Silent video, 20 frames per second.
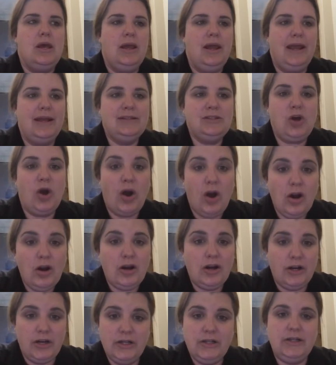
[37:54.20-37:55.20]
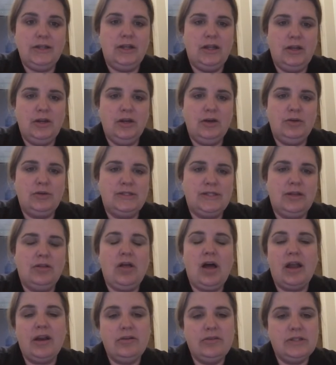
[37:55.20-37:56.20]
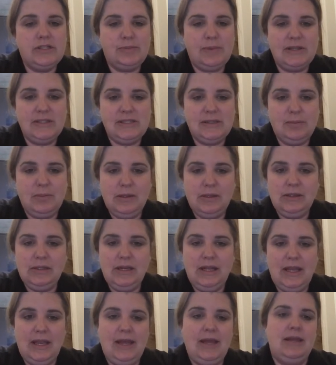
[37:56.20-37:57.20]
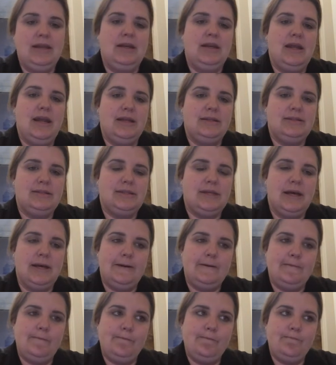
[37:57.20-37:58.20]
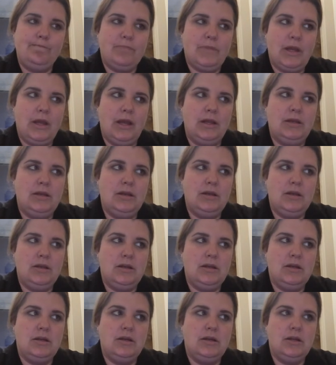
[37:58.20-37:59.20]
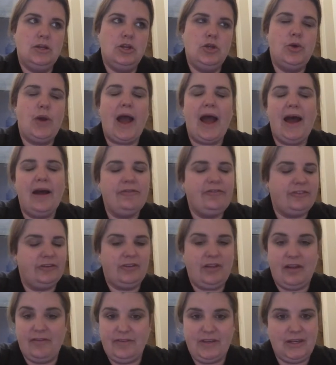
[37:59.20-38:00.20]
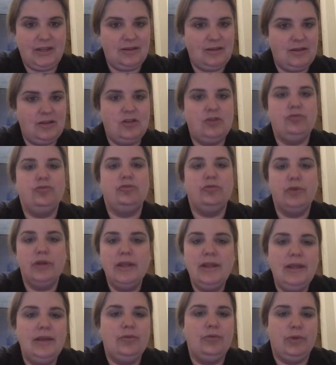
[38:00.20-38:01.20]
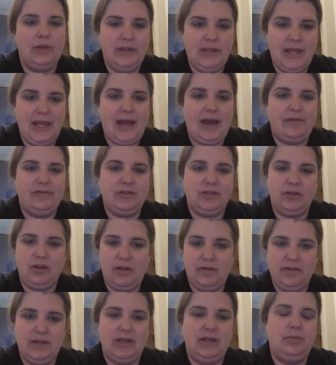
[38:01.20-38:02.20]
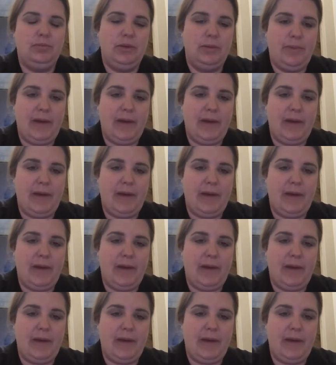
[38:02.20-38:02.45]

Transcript: it's hard. It's a lot of responsibility and and you have to love it. You really, really have to love it and be